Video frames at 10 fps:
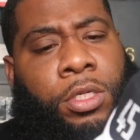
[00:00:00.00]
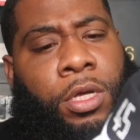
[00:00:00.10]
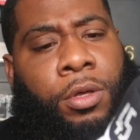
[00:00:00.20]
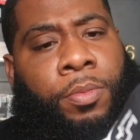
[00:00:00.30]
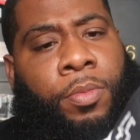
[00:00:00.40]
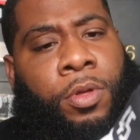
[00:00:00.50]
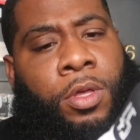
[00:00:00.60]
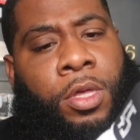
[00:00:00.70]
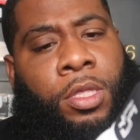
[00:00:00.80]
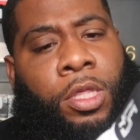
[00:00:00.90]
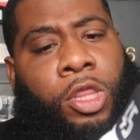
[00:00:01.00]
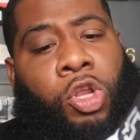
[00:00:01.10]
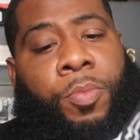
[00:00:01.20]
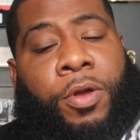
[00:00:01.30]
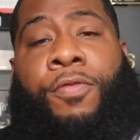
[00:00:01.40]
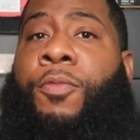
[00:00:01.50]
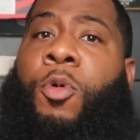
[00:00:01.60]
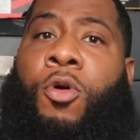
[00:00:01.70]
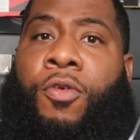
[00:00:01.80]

A little bit of football